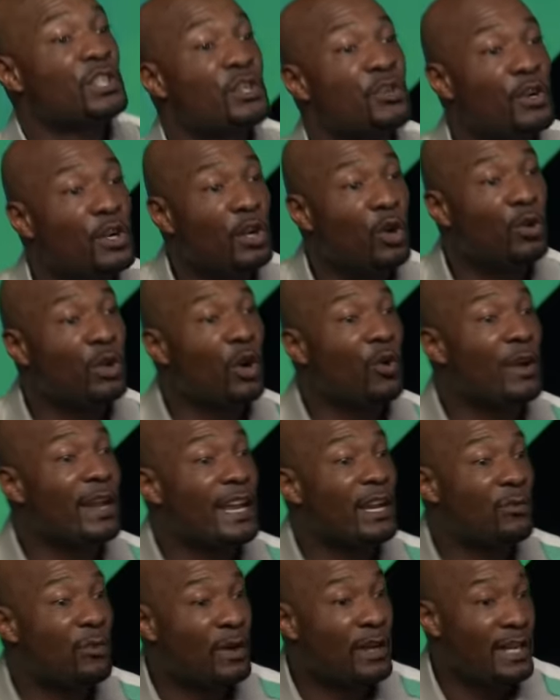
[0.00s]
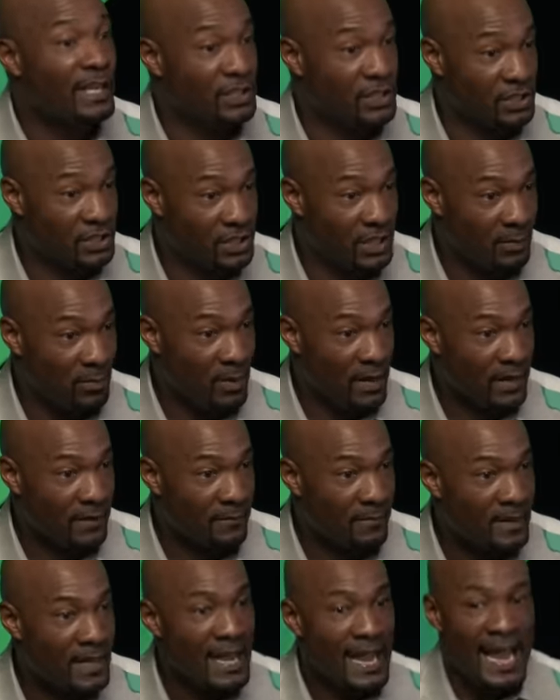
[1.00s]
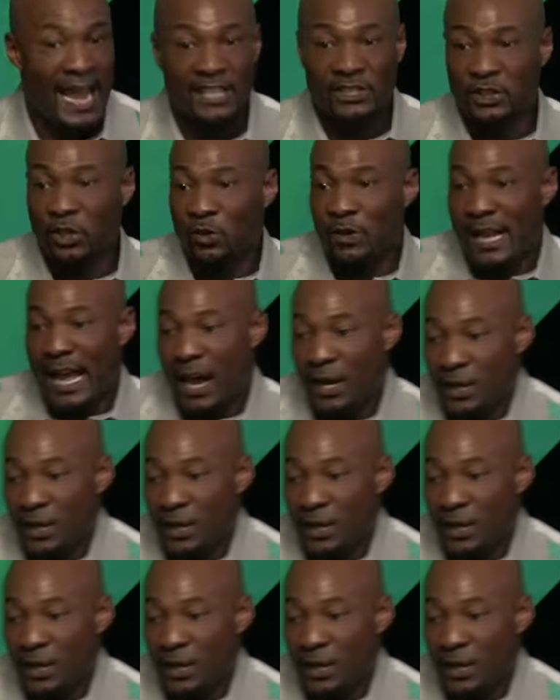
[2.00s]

you're no longer in relationship with. And so now